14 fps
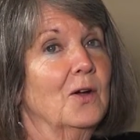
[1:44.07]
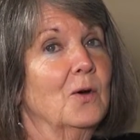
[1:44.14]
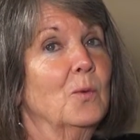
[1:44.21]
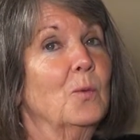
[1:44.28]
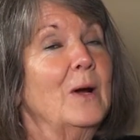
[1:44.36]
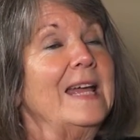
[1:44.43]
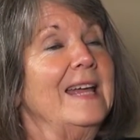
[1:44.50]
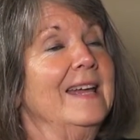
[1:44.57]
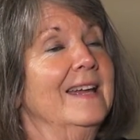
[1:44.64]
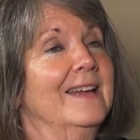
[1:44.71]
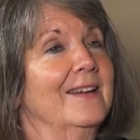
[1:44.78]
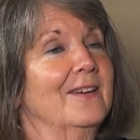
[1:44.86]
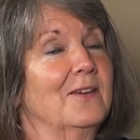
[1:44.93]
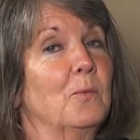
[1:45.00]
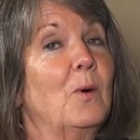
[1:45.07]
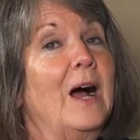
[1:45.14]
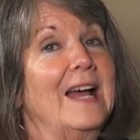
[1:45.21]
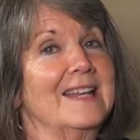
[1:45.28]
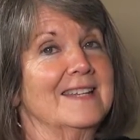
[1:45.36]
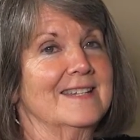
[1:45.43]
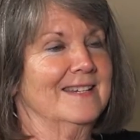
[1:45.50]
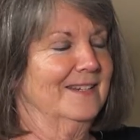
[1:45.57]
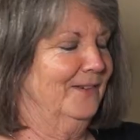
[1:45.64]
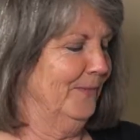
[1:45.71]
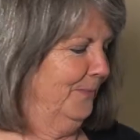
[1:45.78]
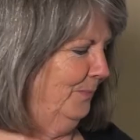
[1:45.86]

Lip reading: We watched.